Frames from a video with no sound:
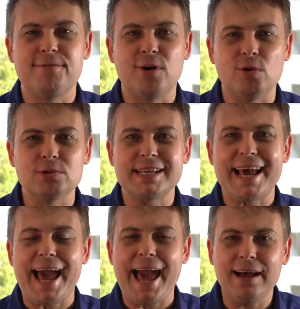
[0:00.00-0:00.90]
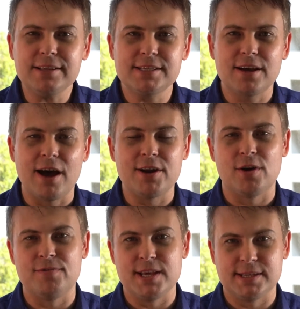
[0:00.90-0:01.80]
falls outside
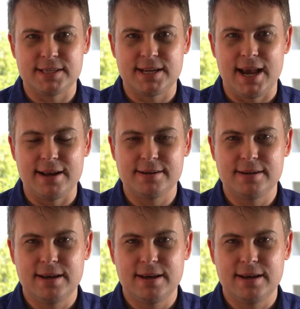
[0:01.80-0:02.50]
of the estate